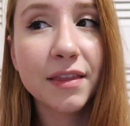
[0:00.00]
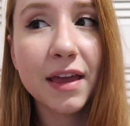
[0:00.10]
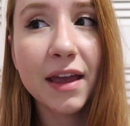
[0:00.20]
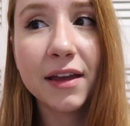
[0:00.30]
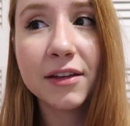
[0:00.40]

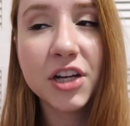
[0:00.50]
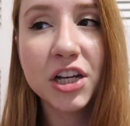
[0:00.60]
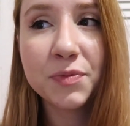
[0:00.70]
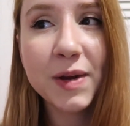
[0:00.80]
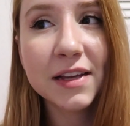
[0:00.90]
they
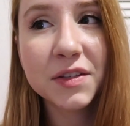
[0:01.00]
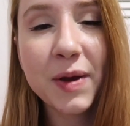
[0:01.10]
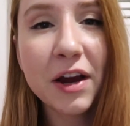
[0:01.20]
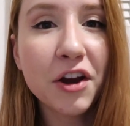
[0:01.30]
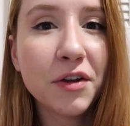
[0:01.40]
judge me as a
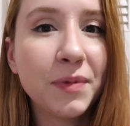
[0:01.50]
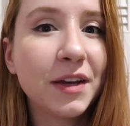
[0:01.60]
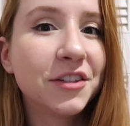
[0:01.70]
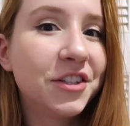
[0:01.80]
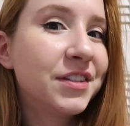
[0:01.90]
parent
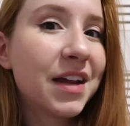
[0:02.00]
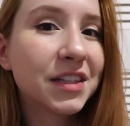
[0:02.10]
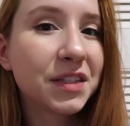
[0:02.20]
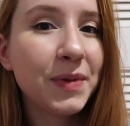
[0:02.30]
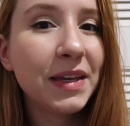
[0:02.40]
because she's
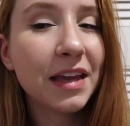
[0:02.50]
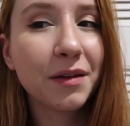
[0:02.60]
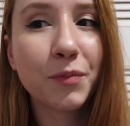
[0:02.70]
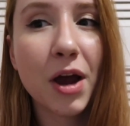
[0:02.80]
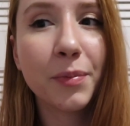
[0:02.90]
not speaking
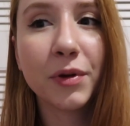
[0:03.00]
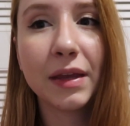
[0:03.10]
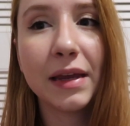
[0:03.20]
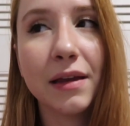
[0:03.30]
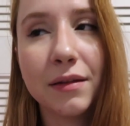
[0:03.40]
properly